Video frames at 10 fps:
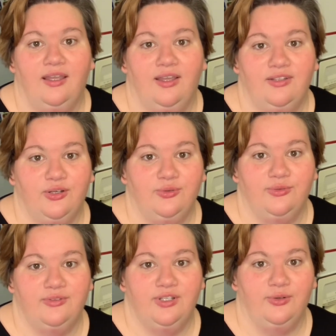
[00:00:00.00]

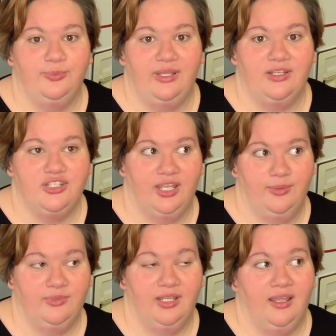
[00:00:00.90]
Don't be
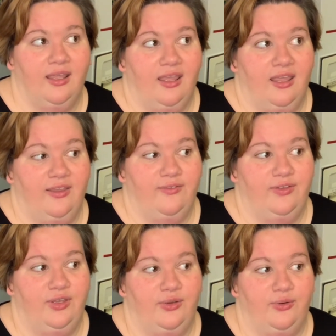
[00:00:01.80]
ashamed if
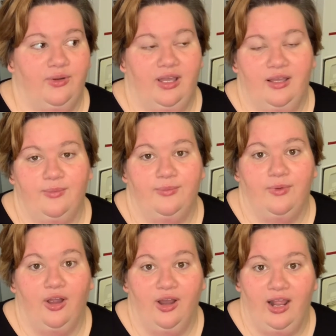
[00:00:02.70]
you
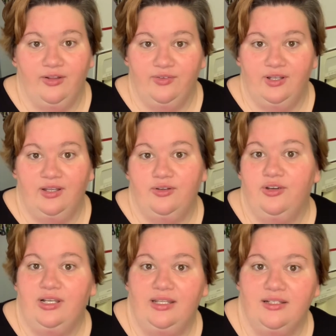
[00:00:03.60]
are out of an
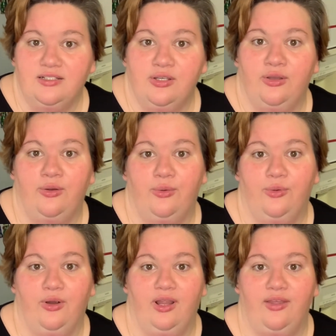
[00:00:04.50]
ingredient,
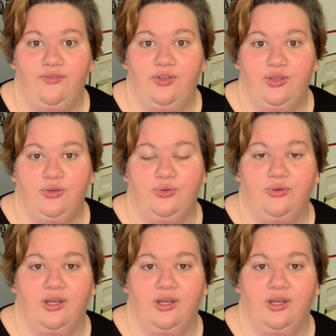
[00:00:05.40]
or if you